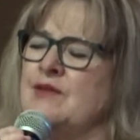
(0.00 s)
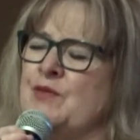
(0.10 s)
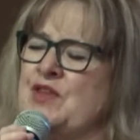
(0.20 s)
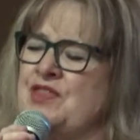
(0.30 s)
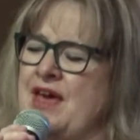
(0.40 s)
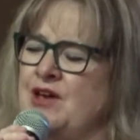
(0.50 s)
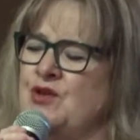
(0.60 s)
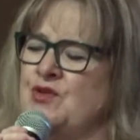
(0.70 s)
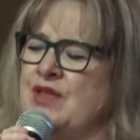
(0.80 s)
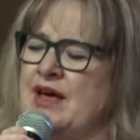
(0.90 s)
we thank
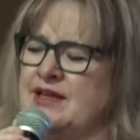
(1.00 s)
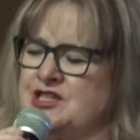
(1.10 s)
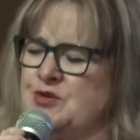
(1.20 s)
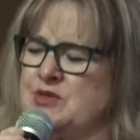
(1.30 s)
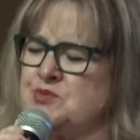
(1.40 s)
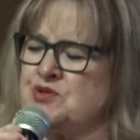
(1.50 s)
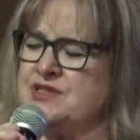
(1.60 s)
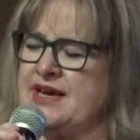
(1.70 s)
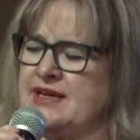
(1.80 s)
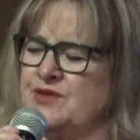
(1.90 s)
you that she was
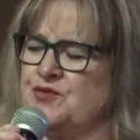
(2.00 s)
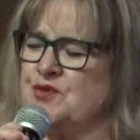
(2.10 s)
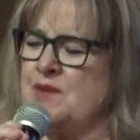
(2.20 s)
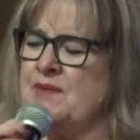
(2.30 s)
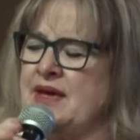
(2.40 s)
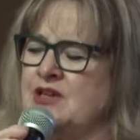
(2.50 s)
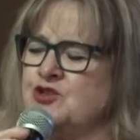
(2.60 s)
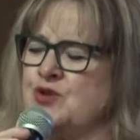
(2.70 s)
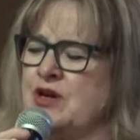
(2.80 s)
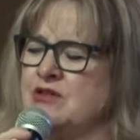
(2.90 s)
protected from
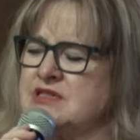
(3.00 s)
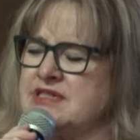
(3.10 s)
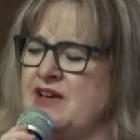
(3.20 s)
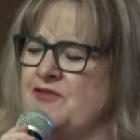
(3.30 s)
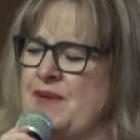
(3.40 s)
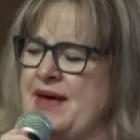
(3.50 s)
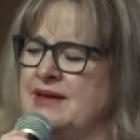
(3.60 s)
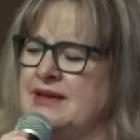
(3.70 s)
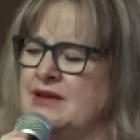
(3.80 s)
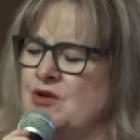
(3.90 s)
injuring herself
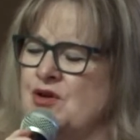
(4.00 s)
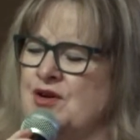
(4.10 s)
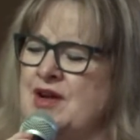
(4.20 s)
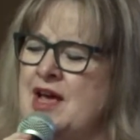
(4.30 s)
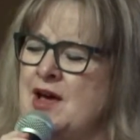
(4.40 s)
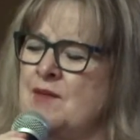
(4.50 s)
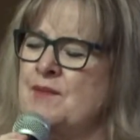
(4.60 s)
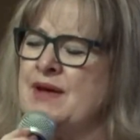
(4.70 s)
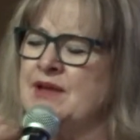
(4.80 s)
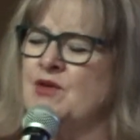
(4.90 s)
badly, Lord.
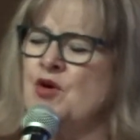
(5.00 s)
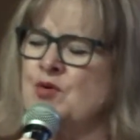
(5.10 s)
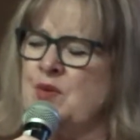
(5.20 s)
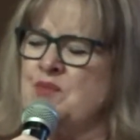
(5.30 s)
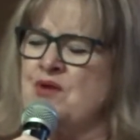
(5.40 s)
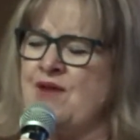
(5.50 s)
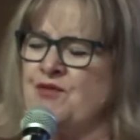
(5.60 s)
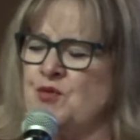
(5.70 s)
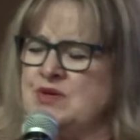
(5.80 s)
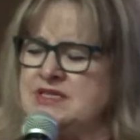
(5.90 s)
But Lord, we pray
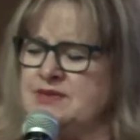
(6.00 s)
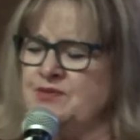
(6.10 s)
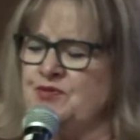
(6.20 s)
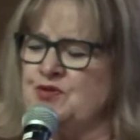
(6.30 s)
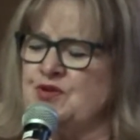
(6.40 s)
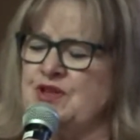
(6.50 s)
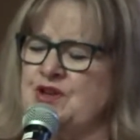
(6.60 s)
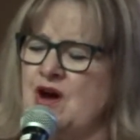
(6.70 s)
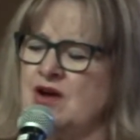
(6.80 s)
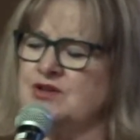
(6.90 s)
for wisdom for the
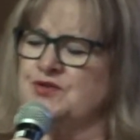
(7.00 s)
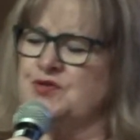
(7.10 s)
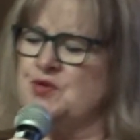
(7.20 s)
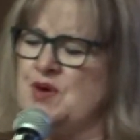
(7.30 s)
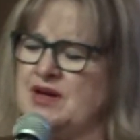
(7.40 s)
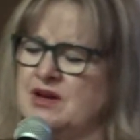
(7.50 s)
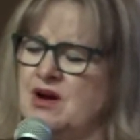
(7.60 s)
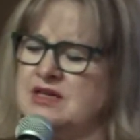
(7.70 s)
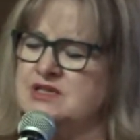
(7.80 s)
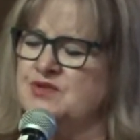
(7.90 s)
doctor for what
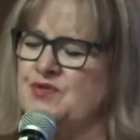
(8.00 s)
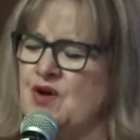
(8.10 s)
caused the